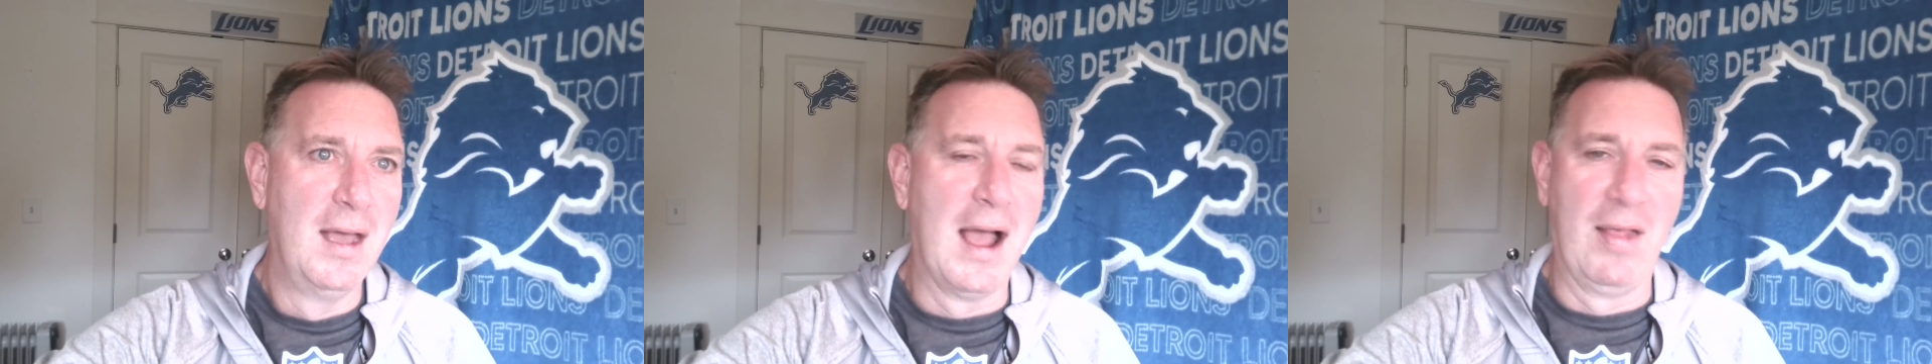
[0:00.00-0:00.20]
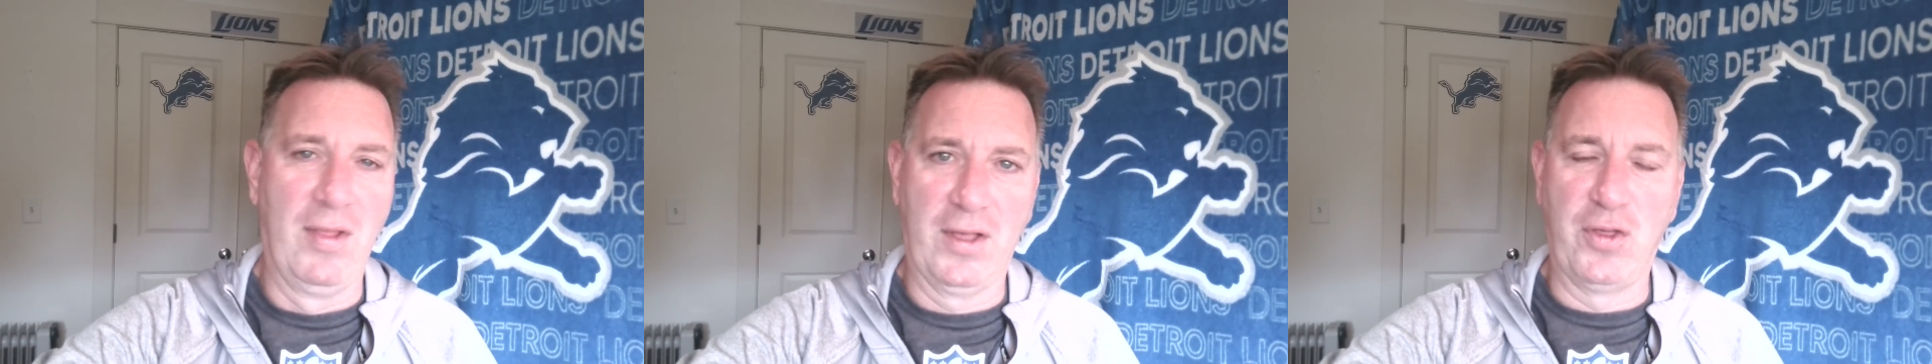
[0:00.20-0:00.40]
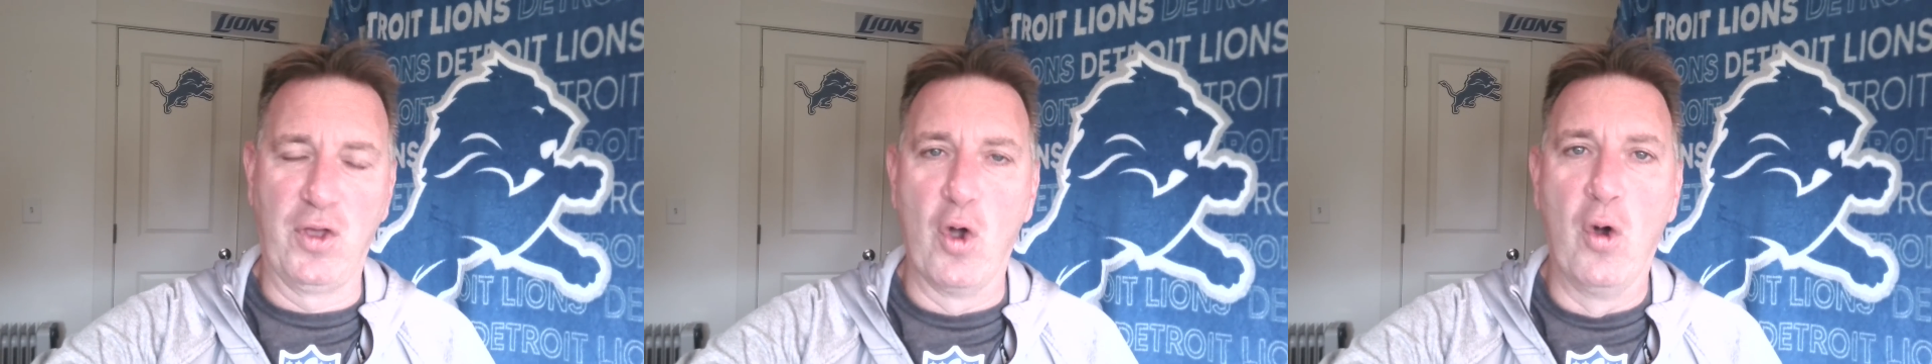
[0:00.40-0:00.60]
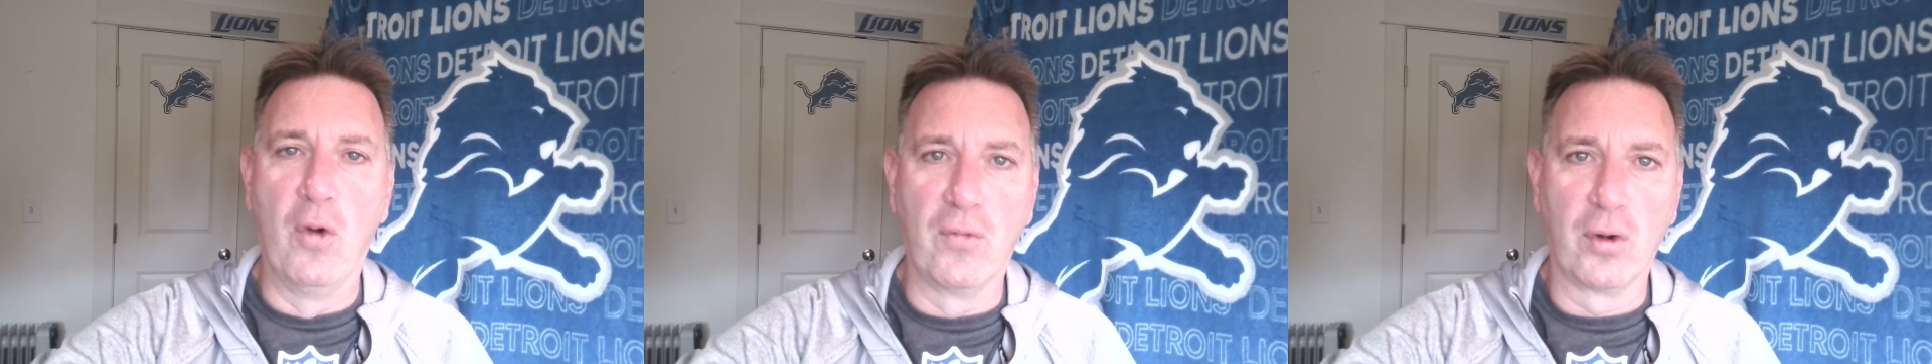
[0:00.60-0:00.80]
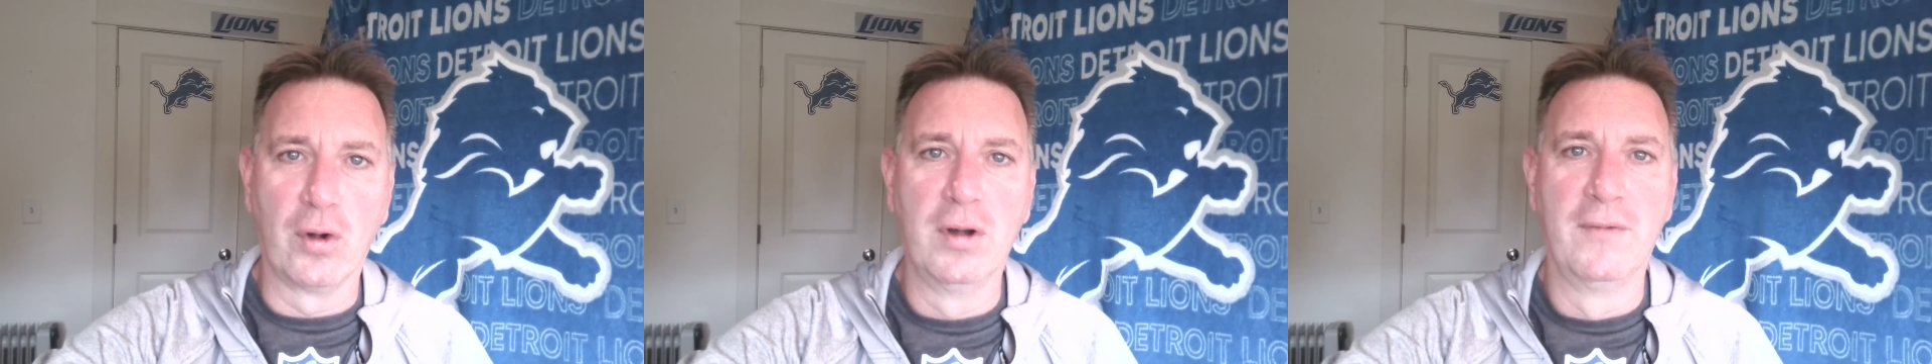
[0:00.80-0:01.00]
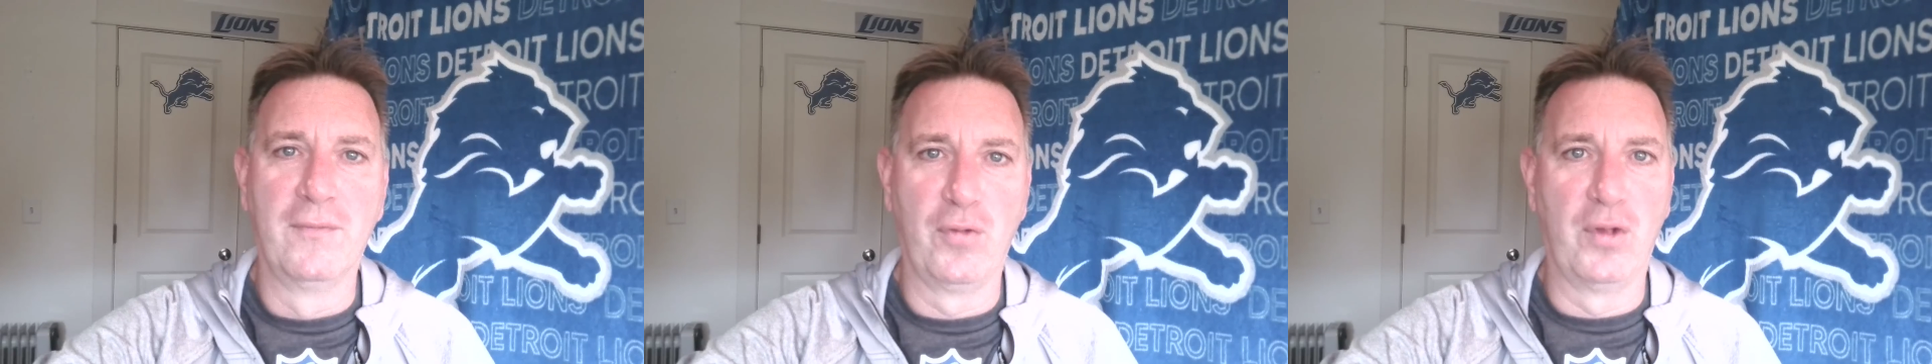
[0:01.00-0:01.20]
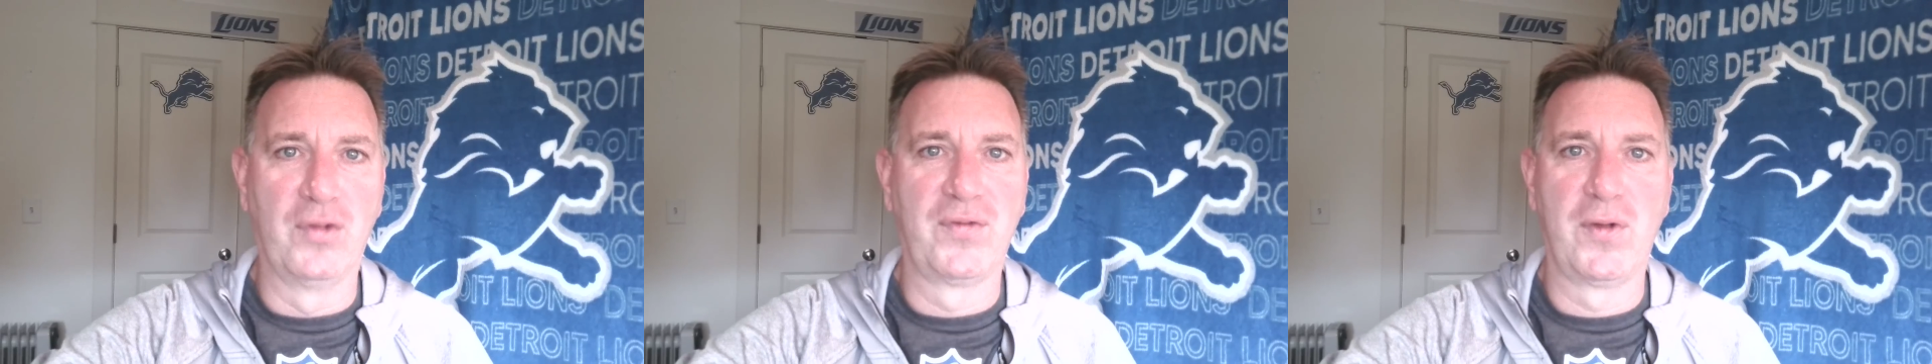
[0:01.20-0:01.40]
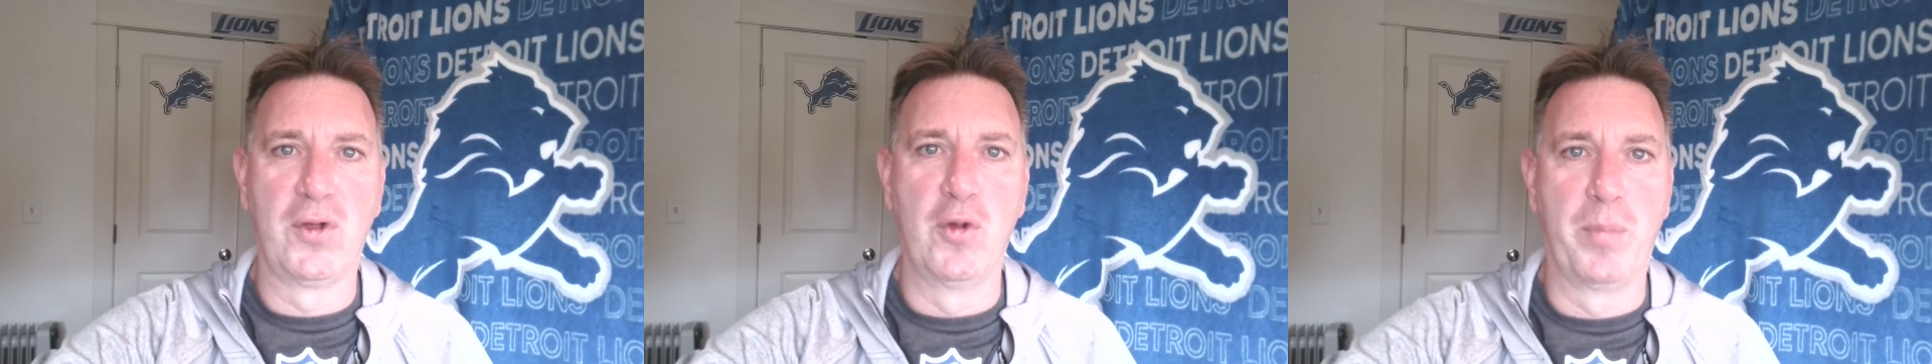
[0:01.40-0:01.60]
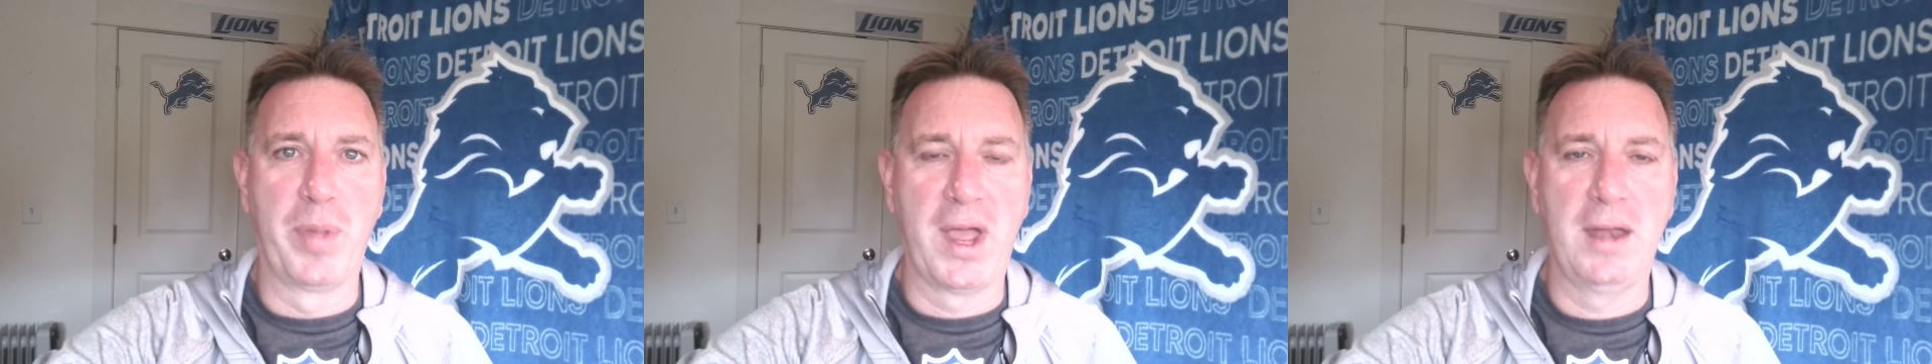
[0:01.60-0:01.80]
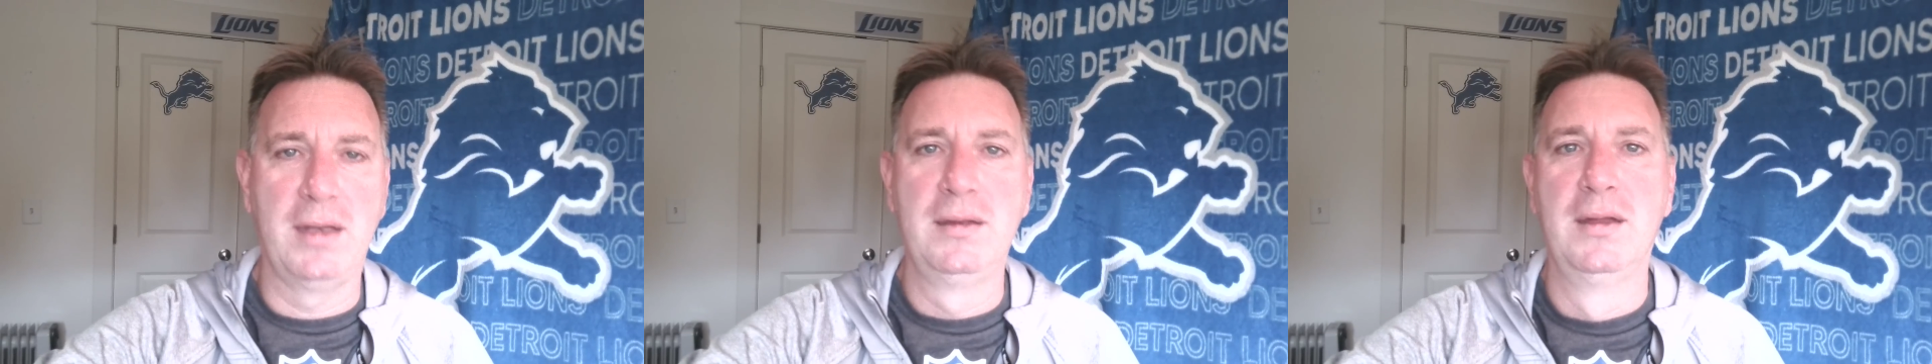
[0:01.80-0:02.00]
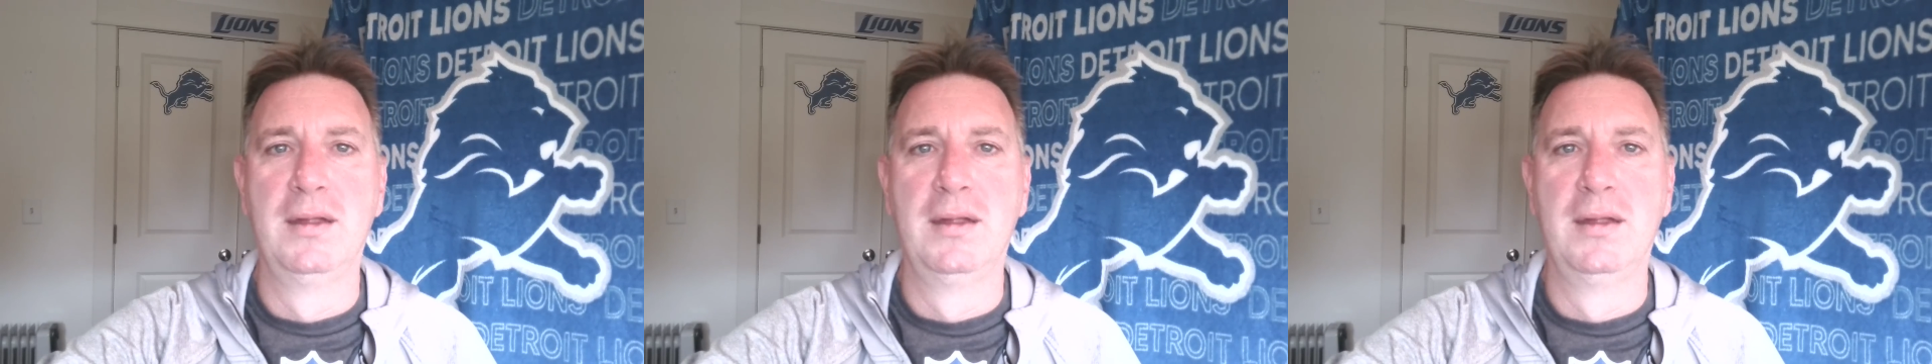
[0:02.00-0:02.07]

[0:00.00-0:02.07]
I like the over for those of you who bet.